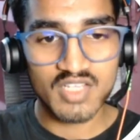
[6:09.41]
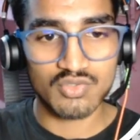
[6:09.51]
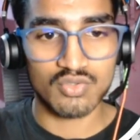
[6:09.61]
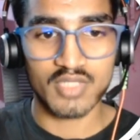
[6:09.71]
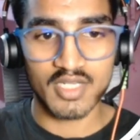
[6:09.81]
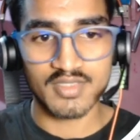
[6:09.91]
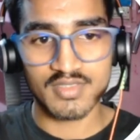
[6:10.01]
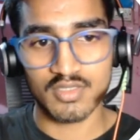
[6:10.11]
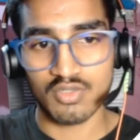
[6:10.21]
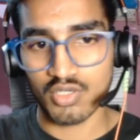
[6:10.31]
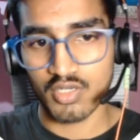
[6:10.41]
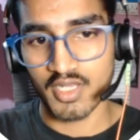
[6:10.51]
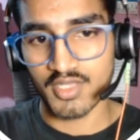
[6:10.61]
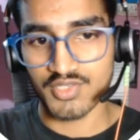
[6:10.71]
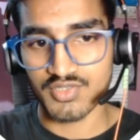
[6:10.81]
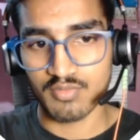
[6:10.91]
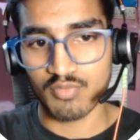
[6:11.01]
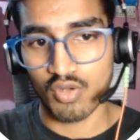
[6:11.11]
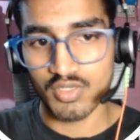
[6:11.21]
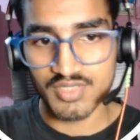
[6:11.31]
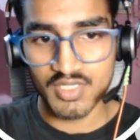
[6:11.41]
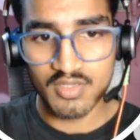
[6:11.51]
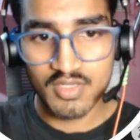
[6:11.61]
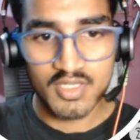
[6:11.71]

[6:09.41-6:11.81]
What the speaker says: So that is our organization policy.